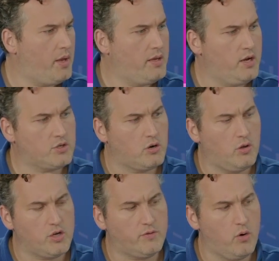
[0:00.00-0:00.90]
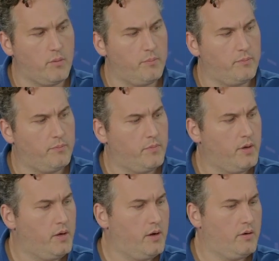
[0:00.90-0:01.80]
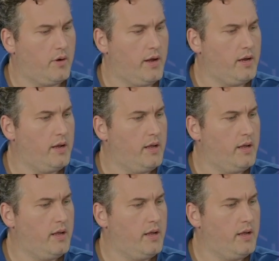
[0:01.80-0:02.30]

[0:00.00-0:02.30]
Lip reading: And here's our launch form, right?